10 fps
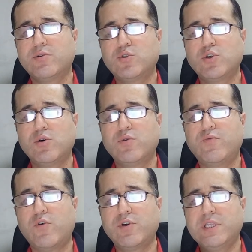So
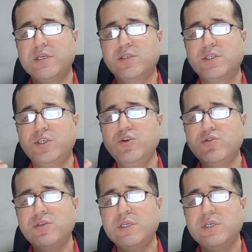for this user